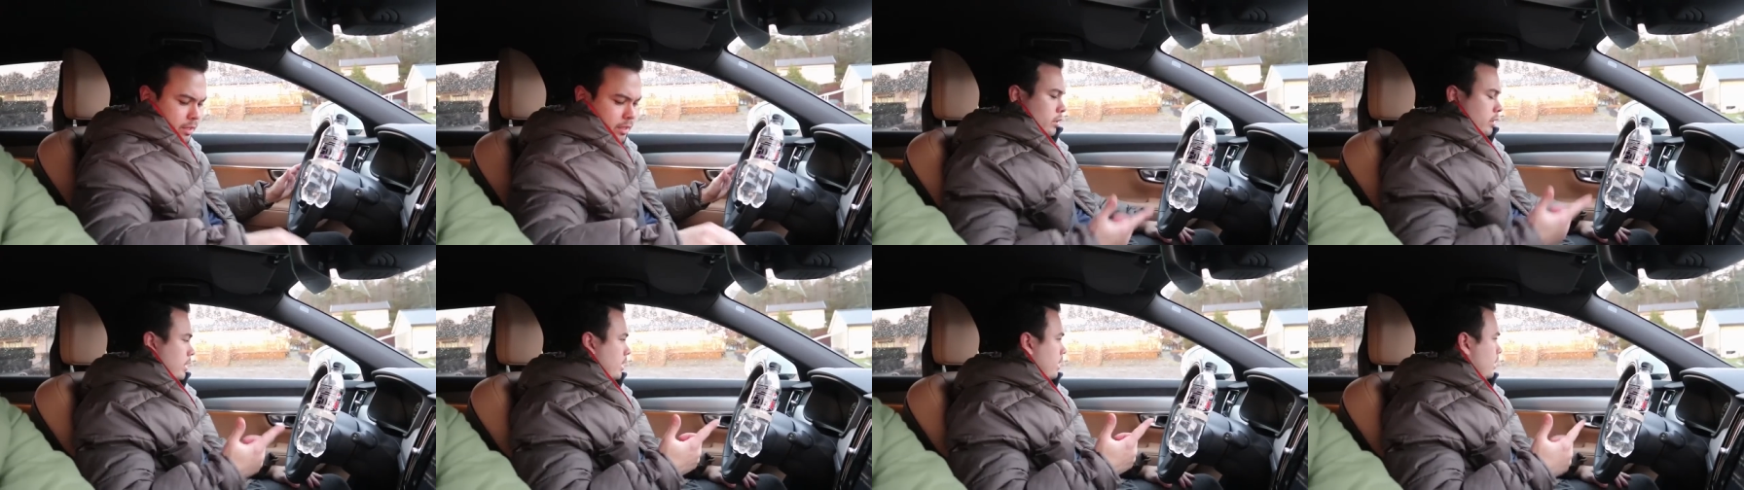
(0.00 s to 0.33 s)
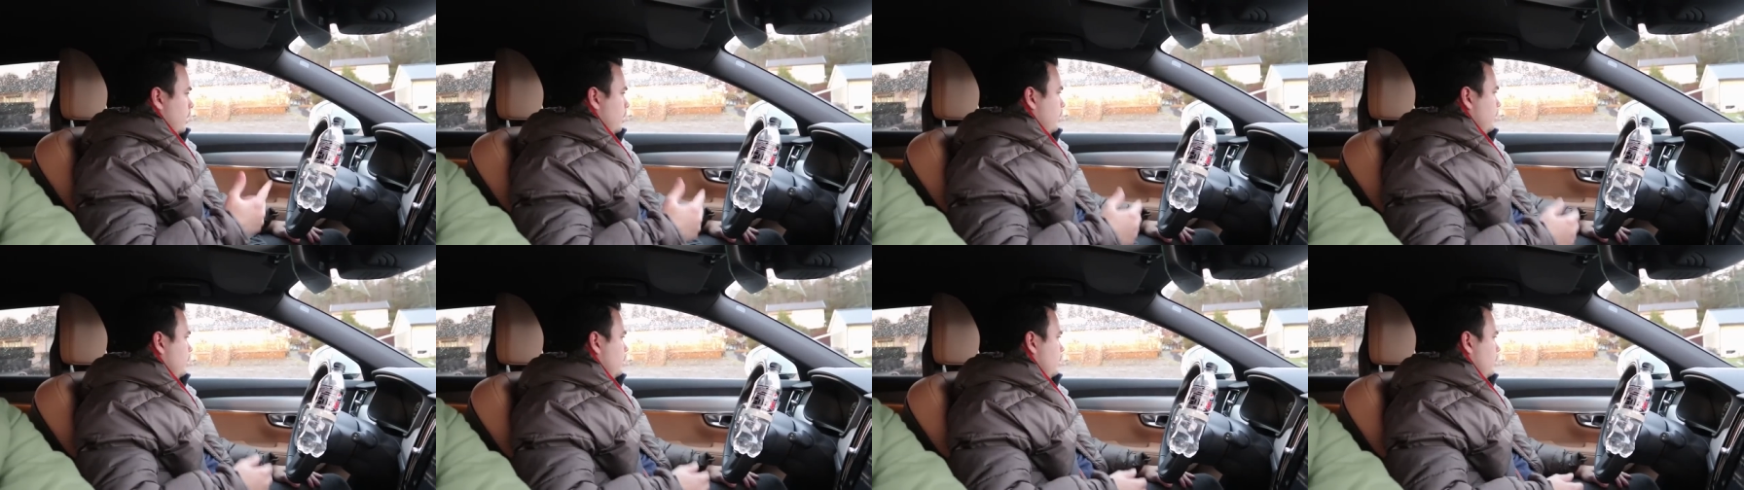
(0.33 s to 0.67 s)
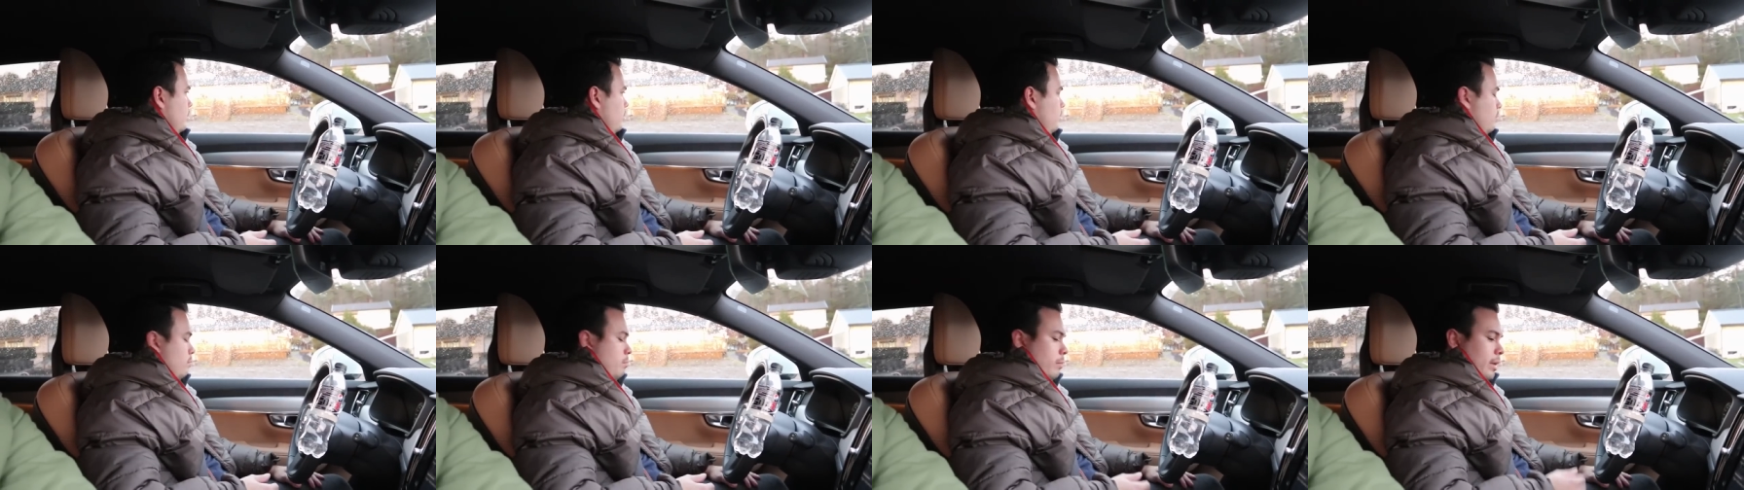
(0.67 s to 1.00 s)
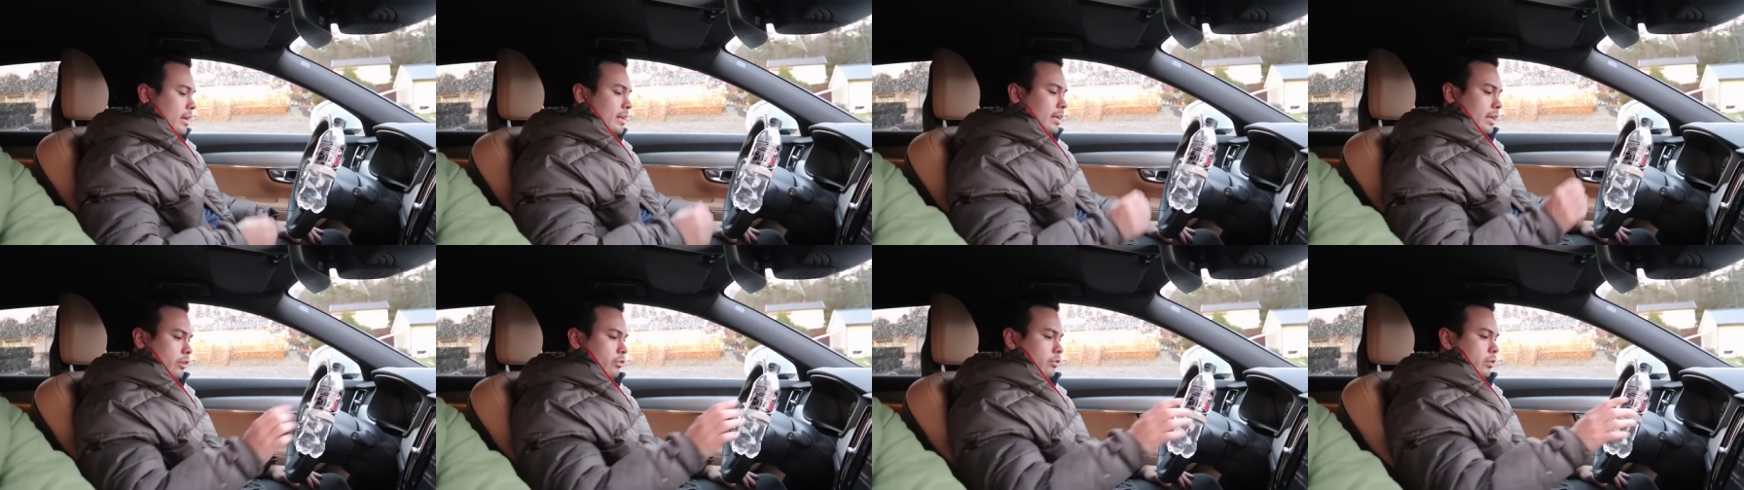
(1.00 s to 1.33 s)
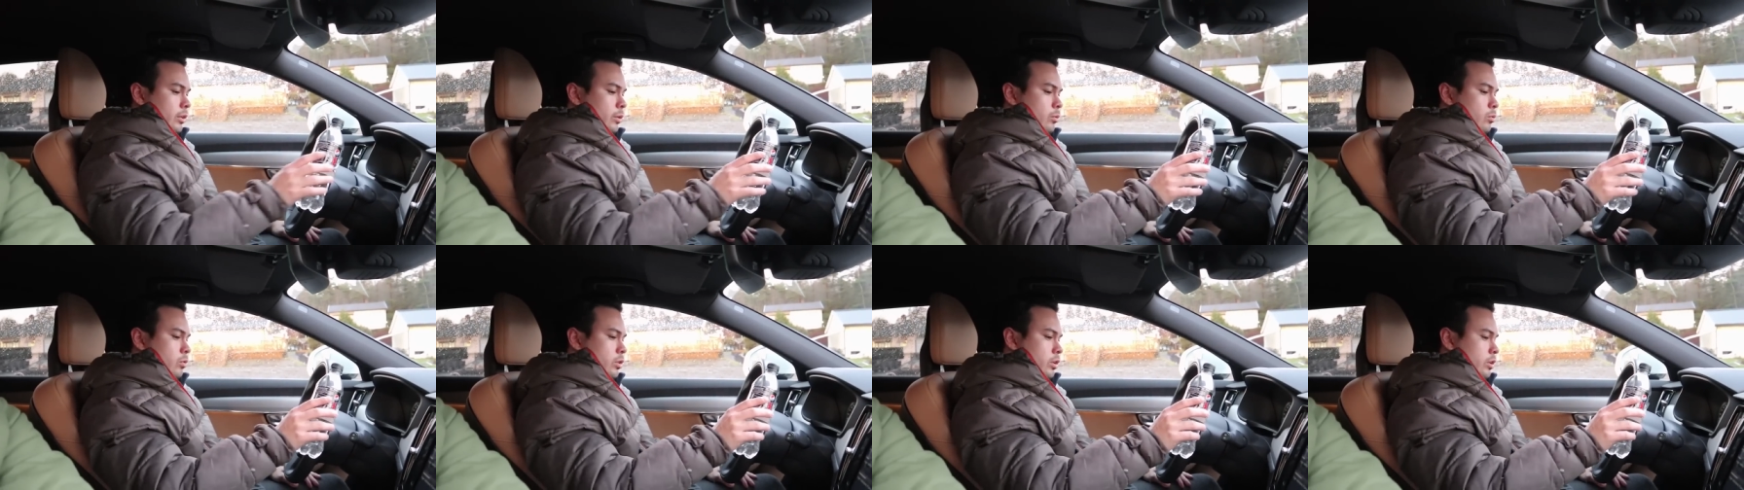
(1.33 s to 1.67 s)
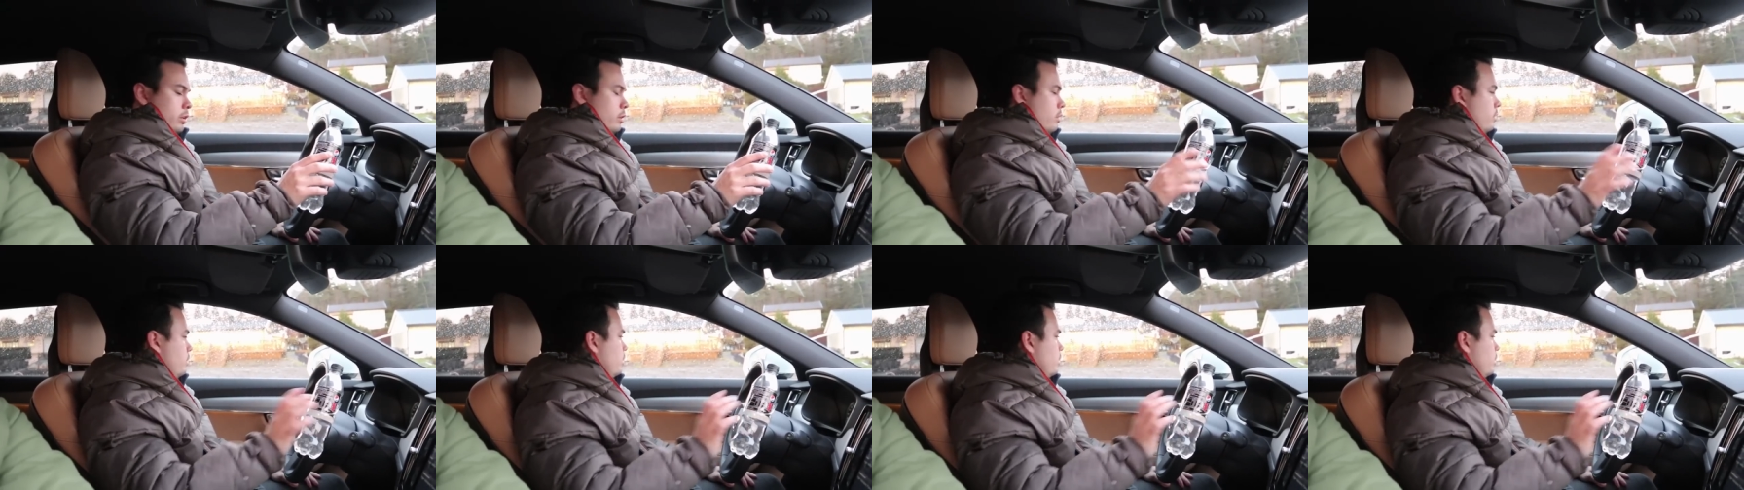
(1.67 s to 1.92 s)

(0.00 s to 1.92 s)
Yeah, this might actually work.